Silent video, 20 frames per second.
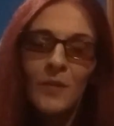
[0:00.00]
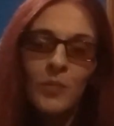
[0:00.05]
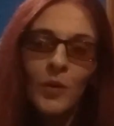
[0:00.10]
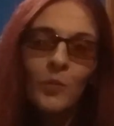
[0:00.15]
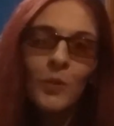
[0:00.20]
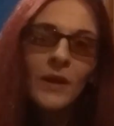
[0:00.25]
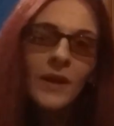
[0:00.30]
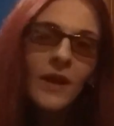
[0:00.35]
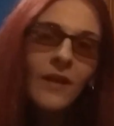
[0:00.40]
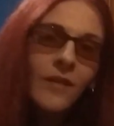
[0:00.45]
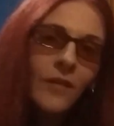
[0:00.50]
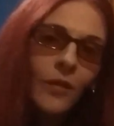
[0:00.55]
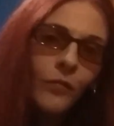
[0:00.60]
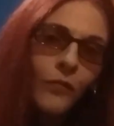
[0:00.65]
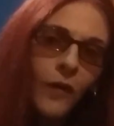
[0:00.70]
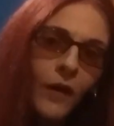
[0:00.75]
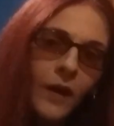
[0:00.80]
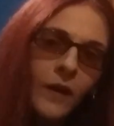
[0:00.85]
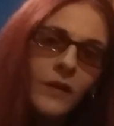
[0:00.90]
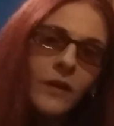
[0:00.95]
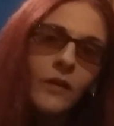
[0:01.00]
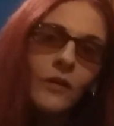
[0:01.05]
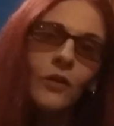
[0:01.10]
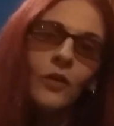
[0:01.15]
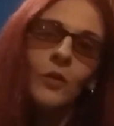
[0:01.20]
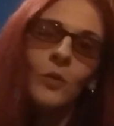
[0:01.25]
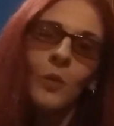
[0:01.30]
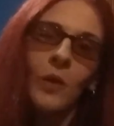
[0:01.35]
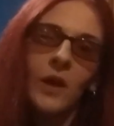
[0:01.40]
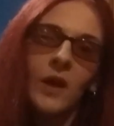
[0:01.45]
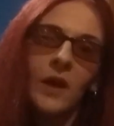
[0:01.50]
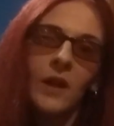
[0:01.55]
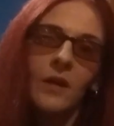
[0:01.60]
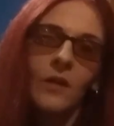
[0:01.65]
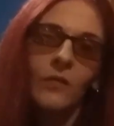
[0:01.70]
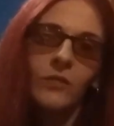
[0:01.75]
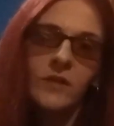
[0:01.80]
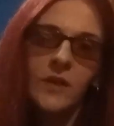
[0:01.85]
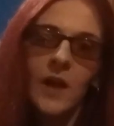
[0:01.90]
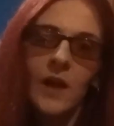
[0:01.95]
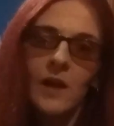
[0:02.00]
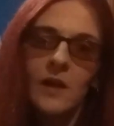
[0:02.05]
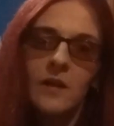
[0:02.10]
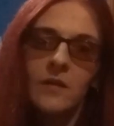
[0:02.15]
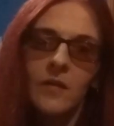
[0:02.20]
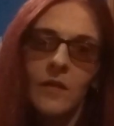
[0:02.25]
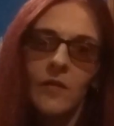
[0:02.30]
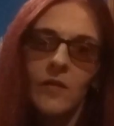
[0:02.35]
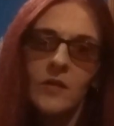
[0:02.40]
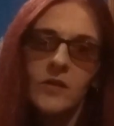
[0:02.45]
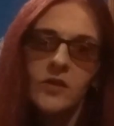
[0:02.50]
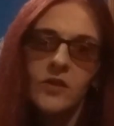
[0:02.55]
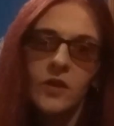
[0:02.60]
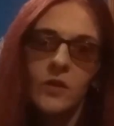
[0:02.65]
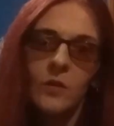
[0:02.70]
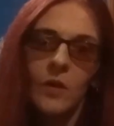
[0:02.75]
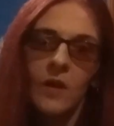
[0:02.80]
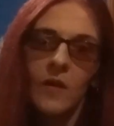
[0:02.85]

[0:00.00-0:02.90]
But we need to find a new way of tackling this issue.